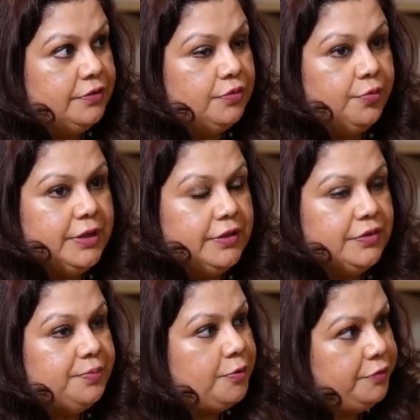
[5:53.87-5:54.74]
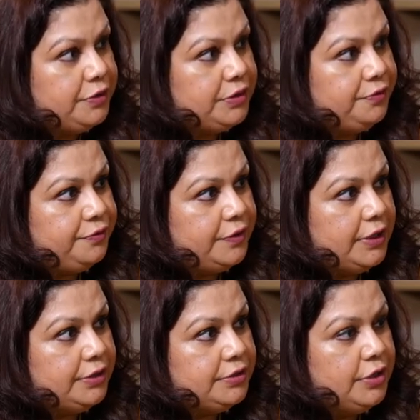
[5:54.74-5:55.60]
So whether it's provident
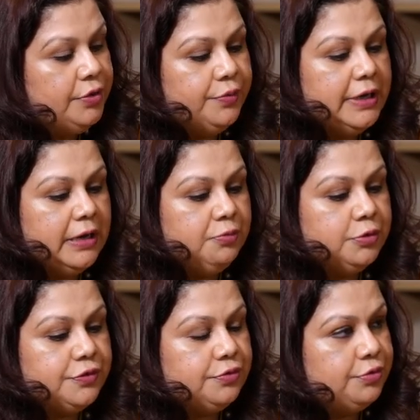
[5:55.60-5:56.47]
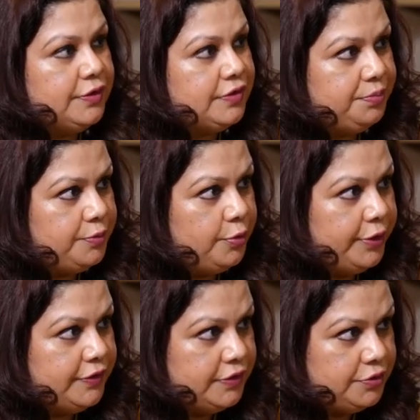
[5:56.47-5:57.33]
fund, we have what is known as
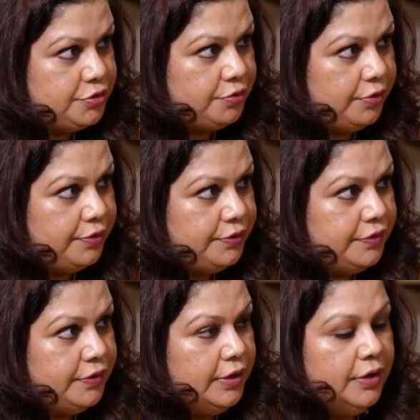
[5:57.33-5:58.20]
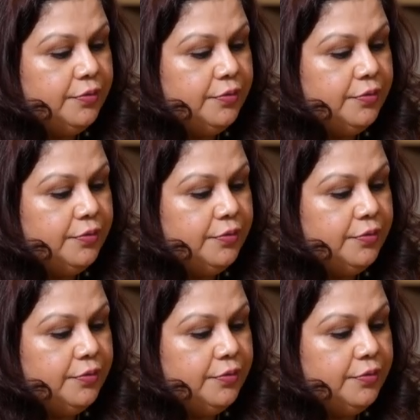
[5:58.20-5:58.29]
employees insurance,